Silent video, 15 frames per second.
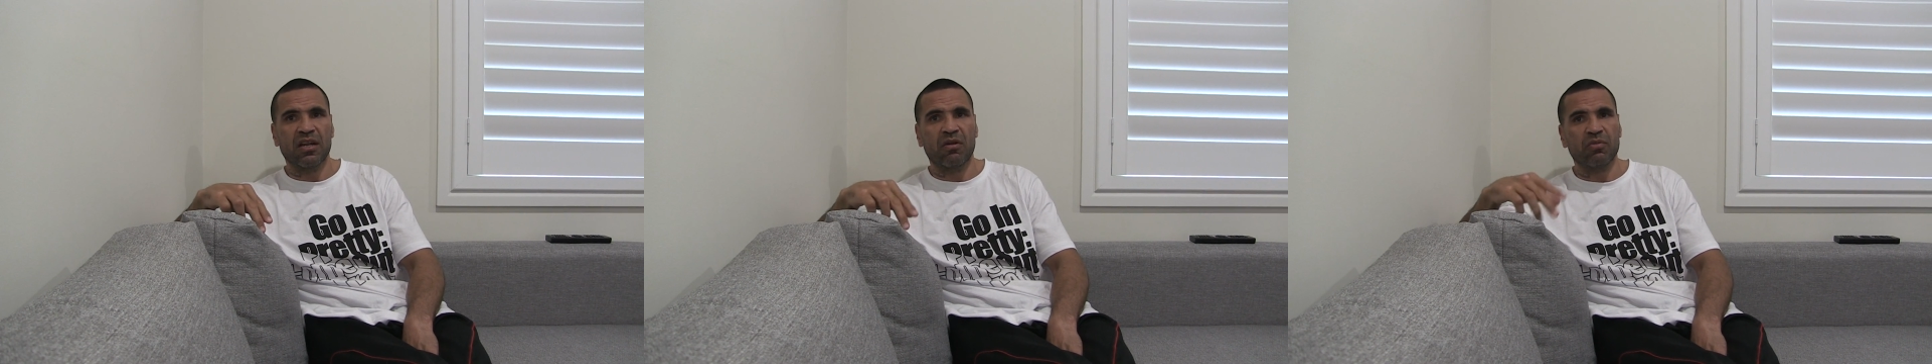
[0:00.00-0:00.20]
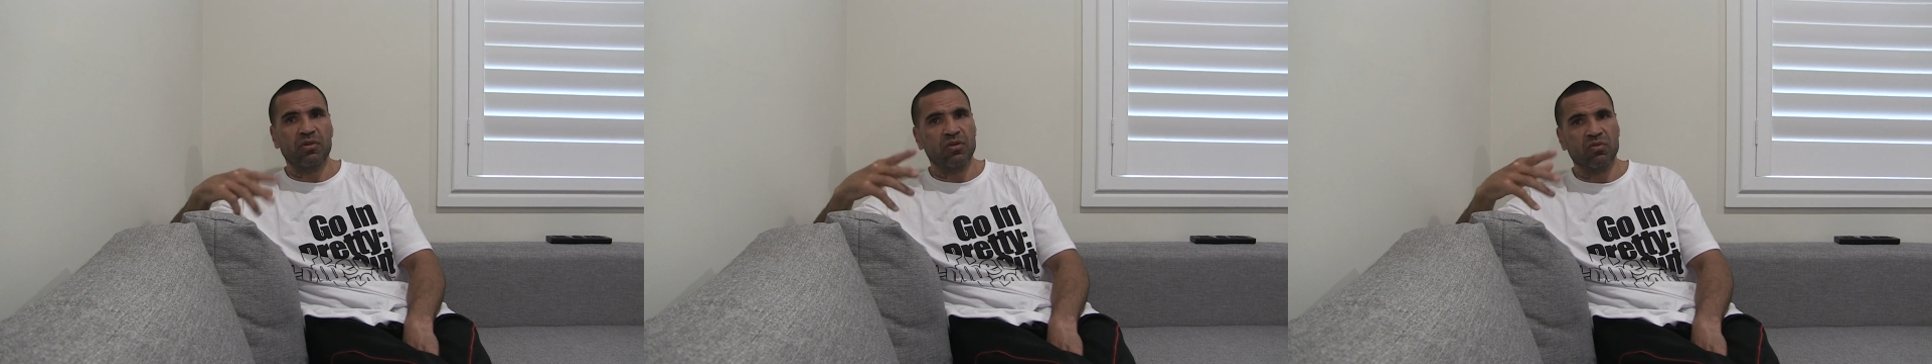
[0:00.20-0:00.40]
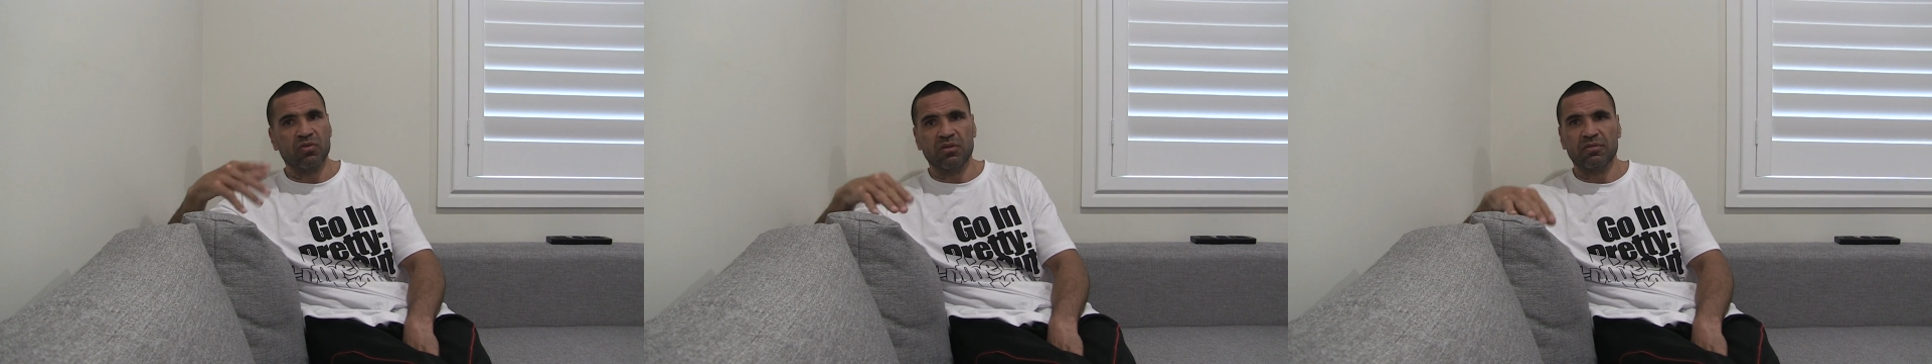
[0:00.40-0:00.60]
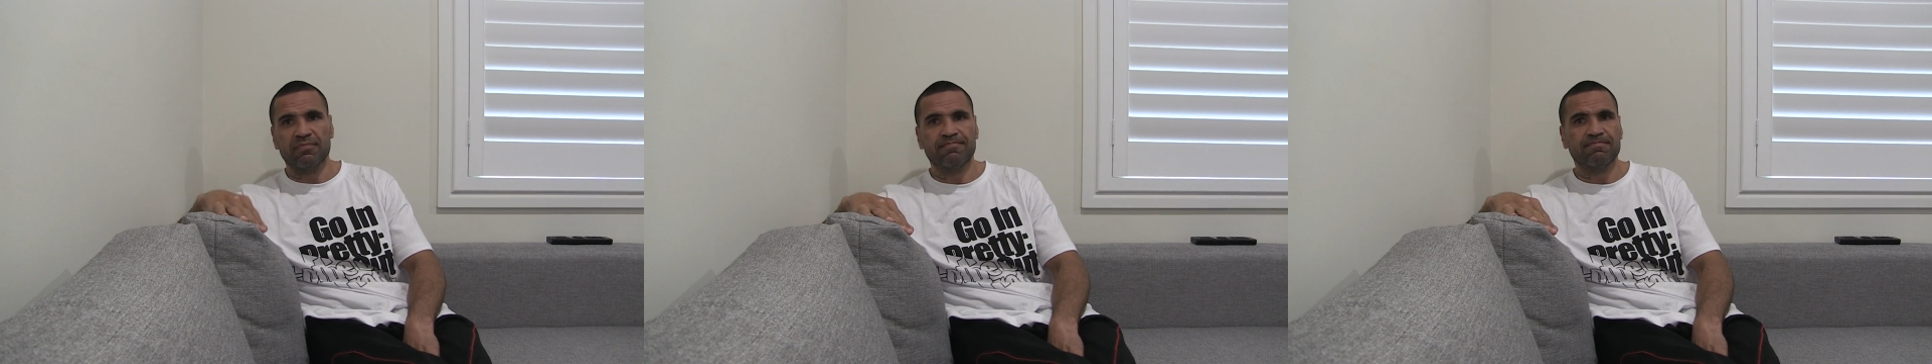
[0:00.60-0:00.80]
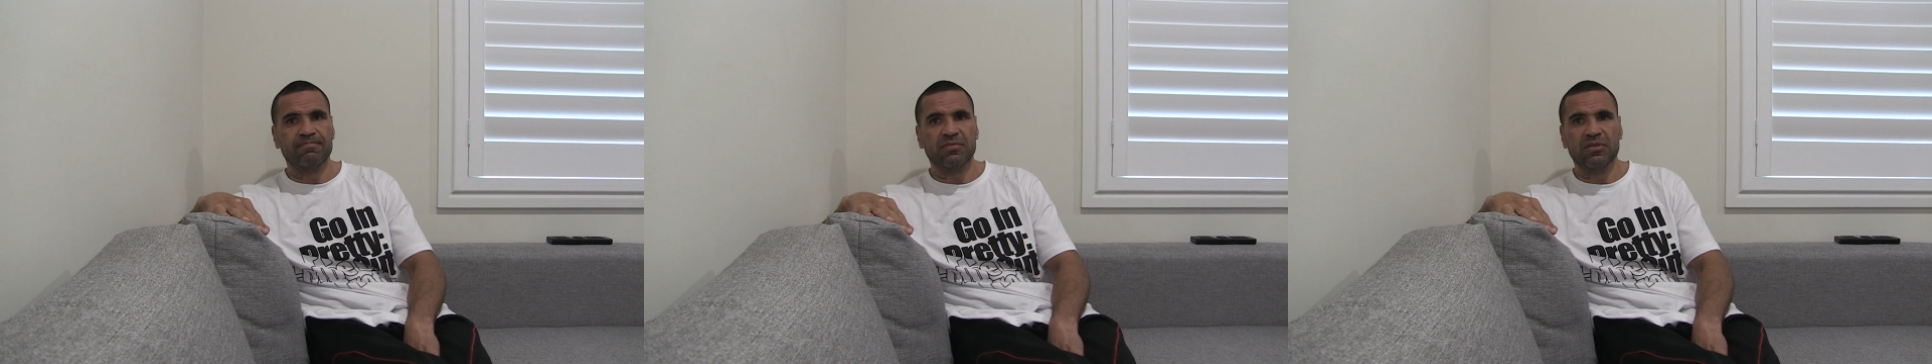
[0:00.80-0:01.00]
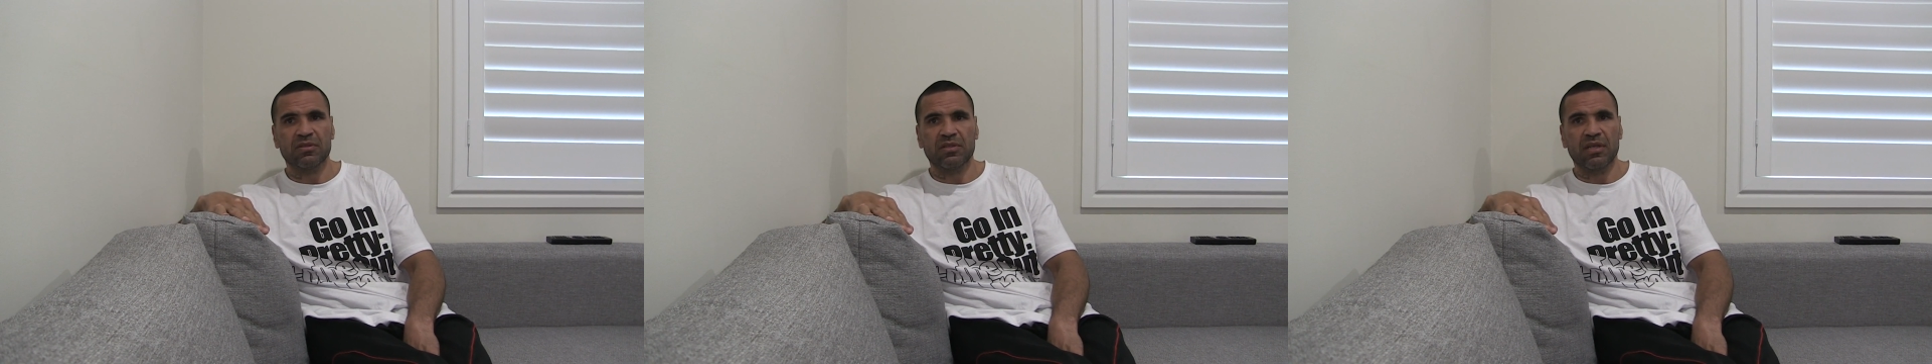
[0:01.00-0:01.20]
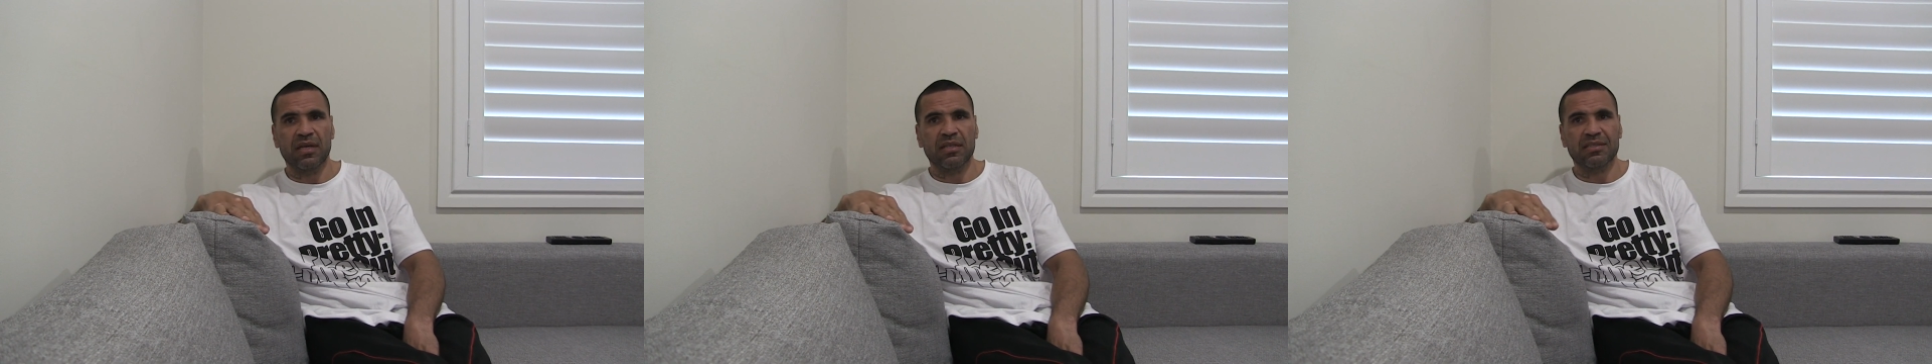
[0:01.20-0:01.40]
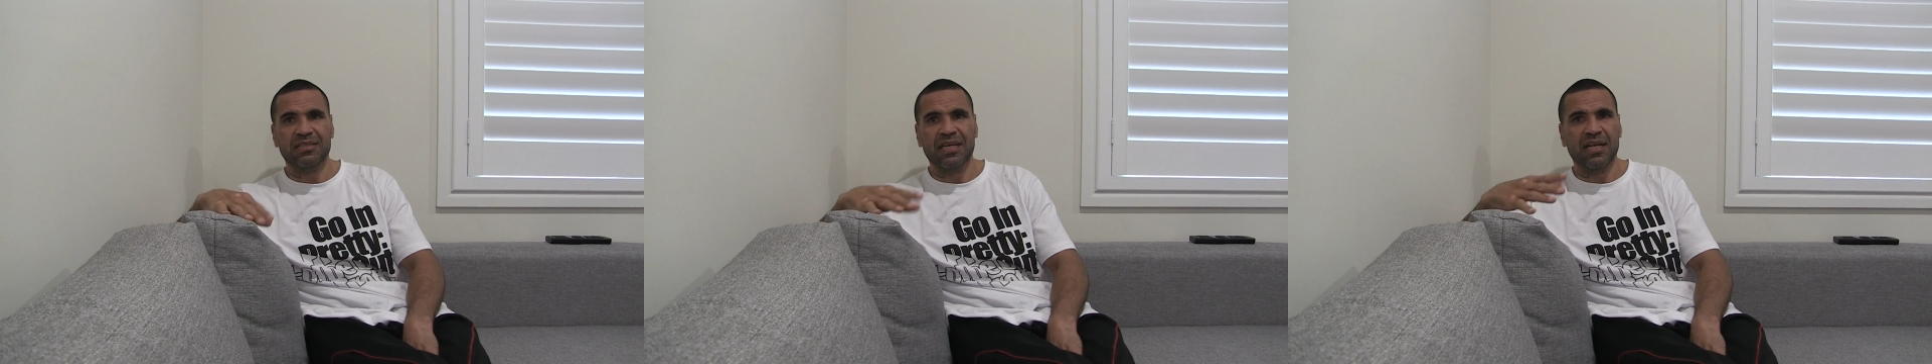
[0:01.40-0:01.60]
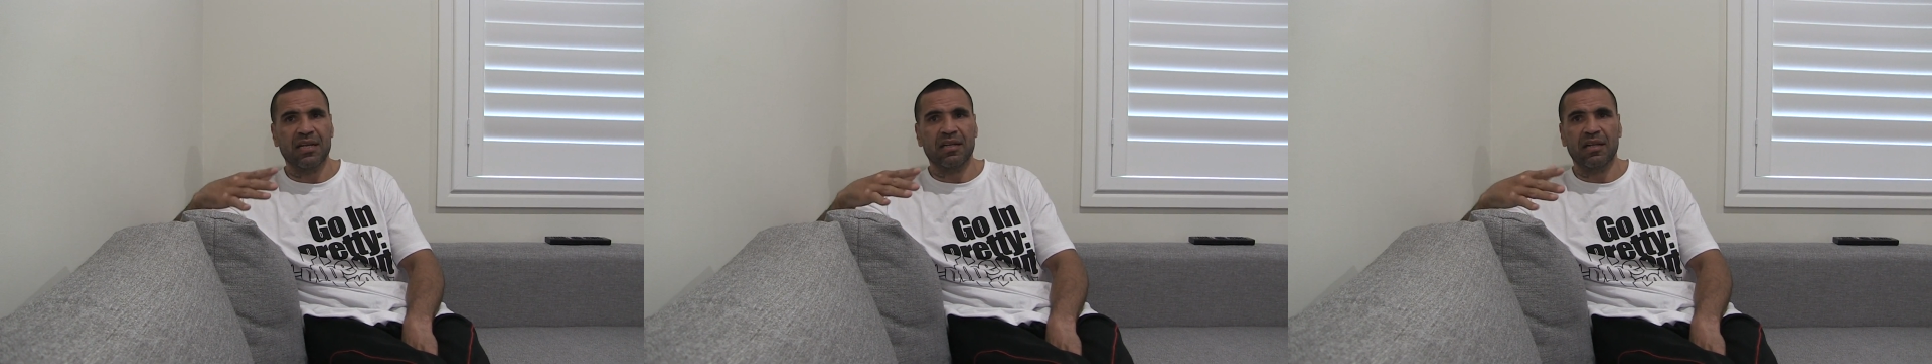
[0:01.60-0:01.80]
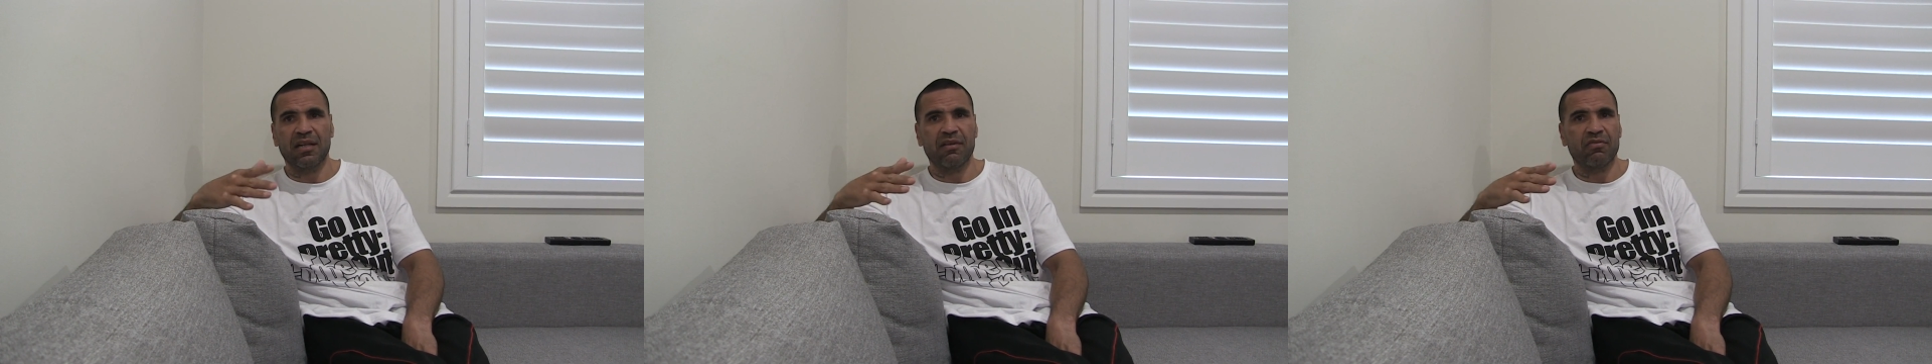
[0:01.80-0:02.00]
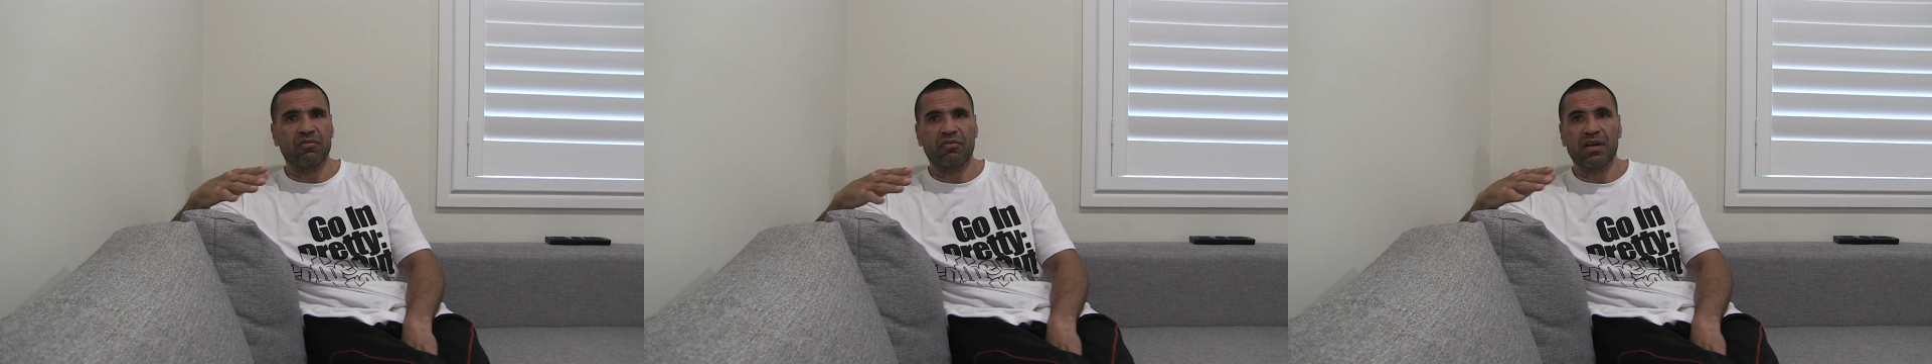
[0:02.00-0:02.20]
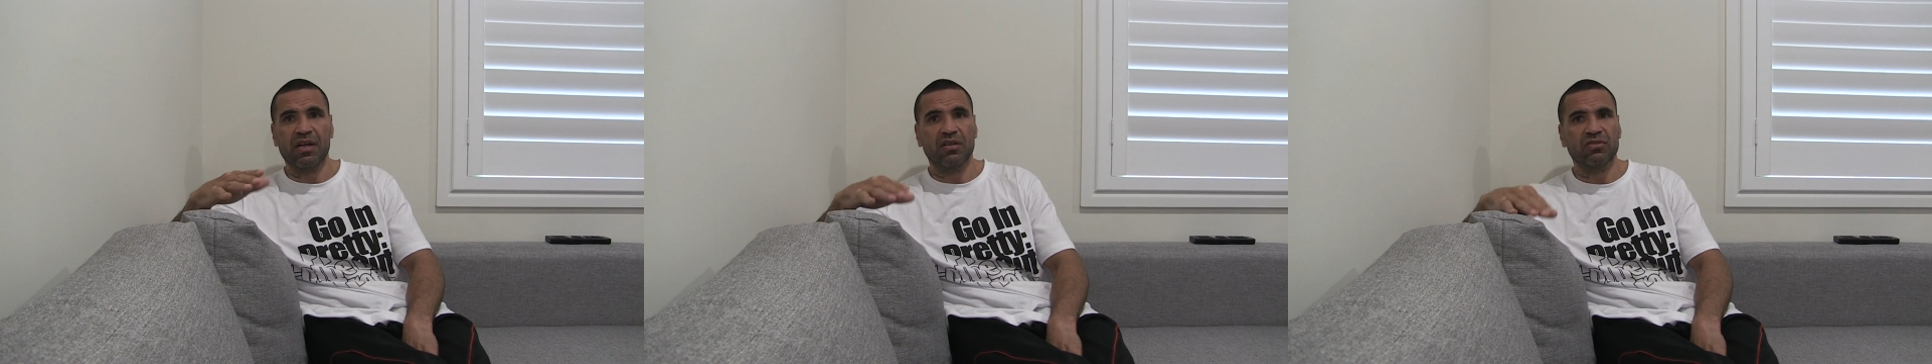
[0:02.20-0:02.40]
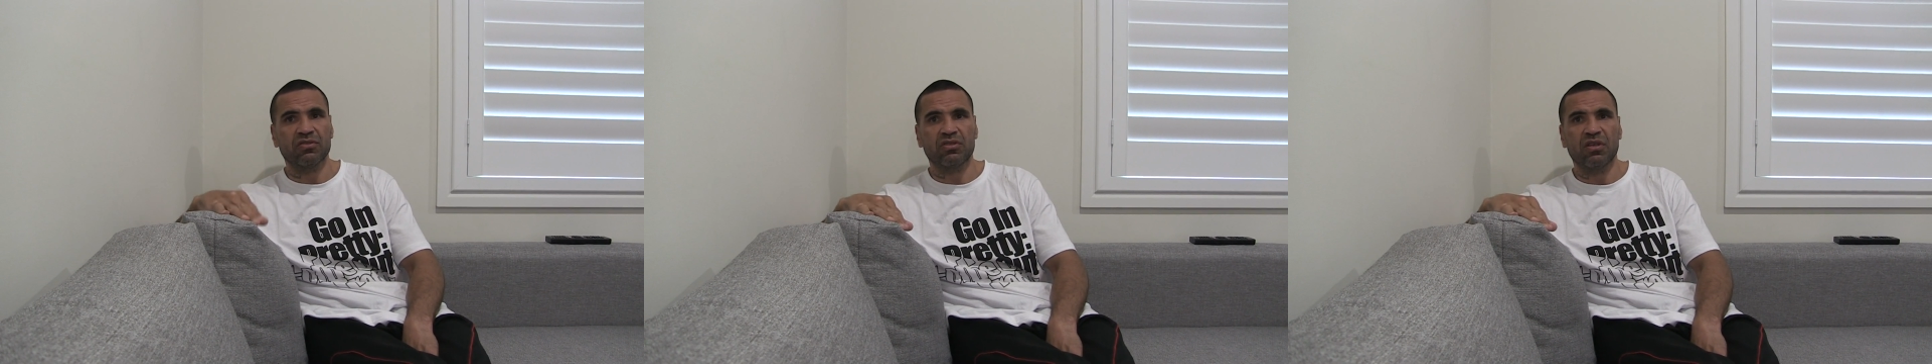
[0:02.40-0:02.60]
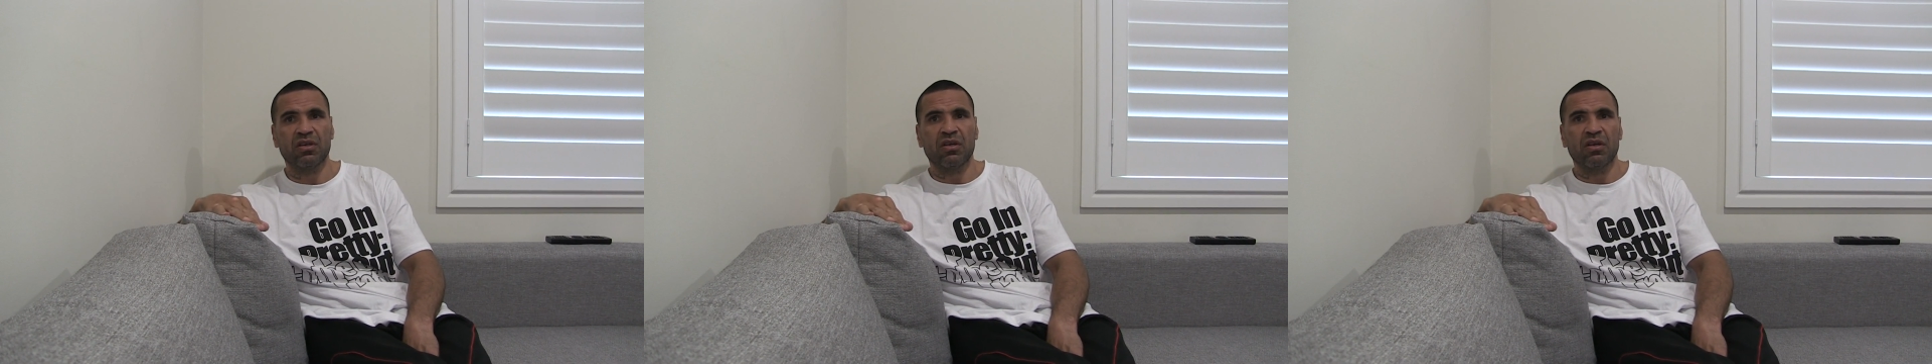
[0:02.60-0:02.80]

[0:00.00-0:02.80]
I'll be doing 10, 11 rounds